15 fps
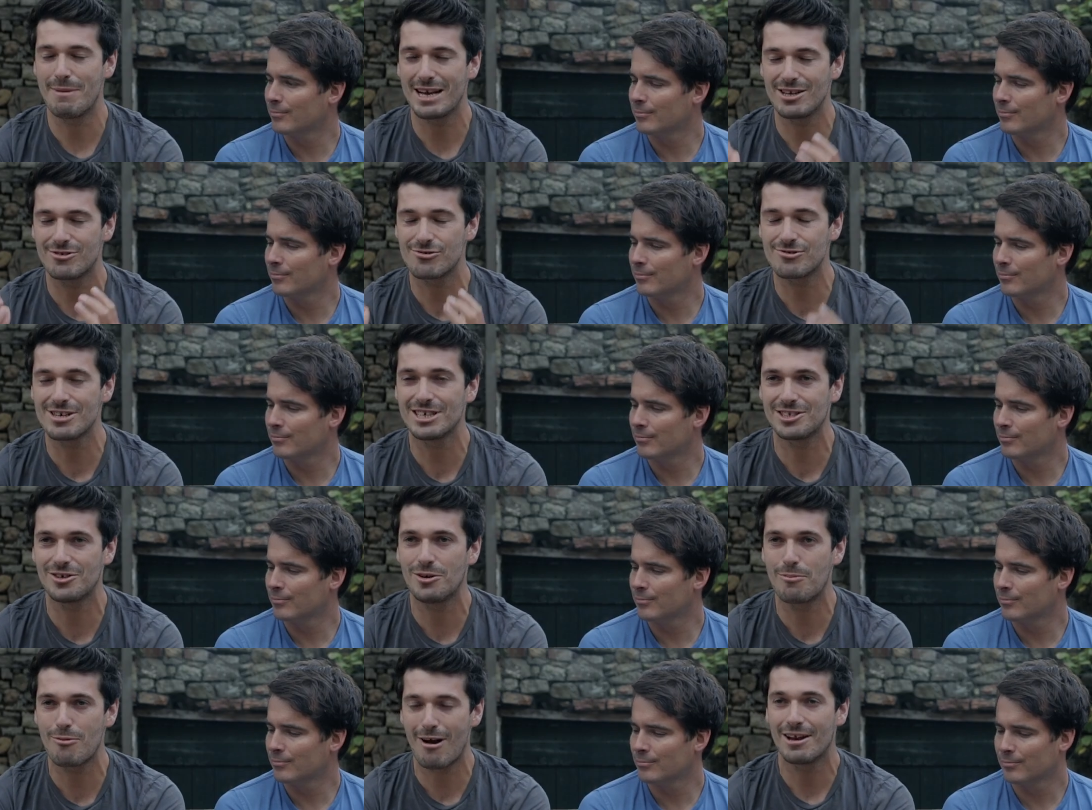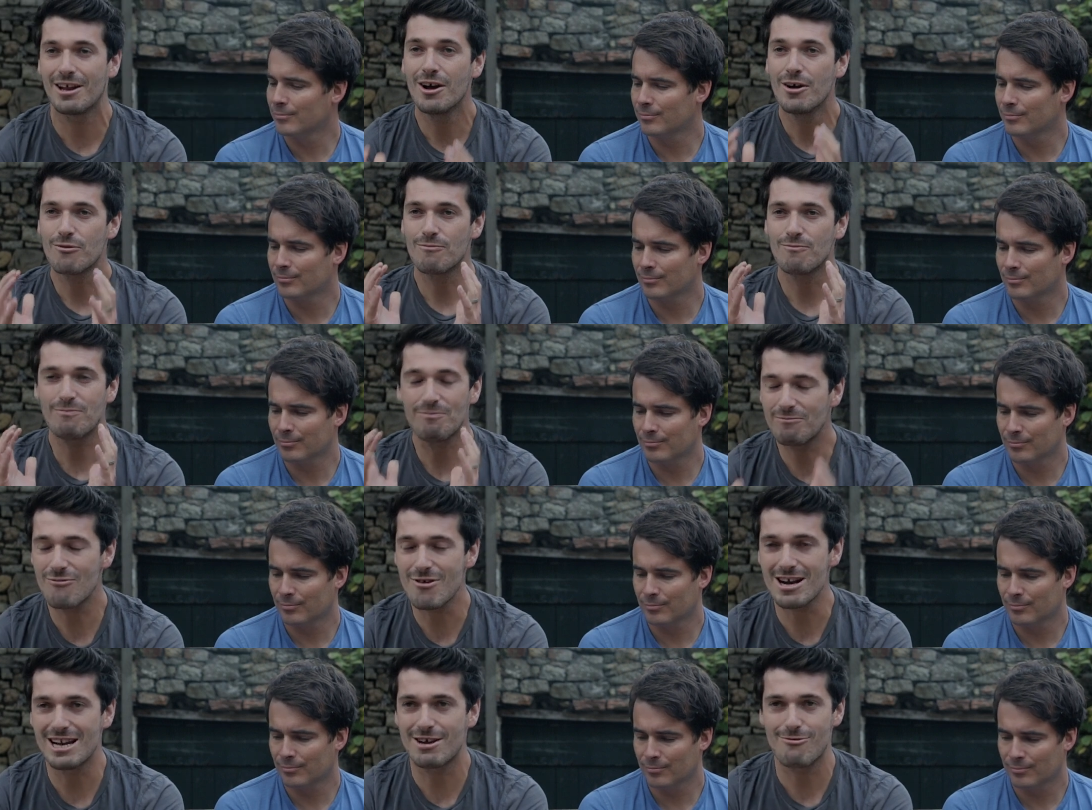Speaker 1: making traditional bread.
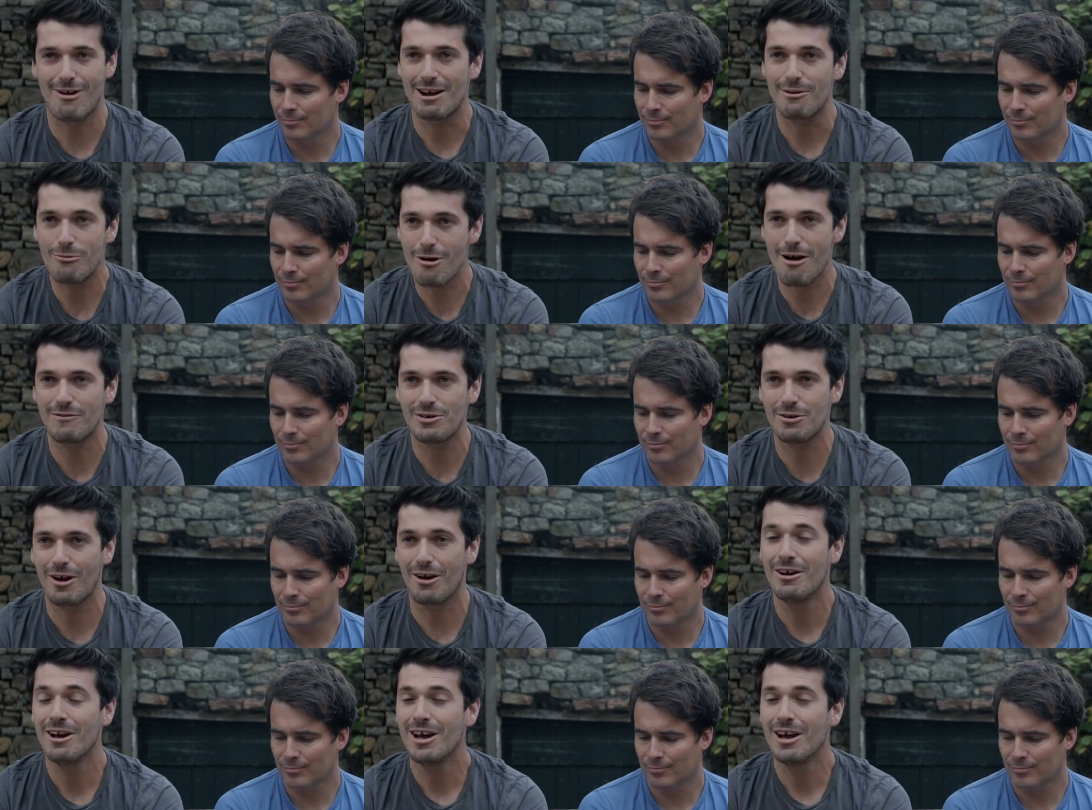Really great wherever you go,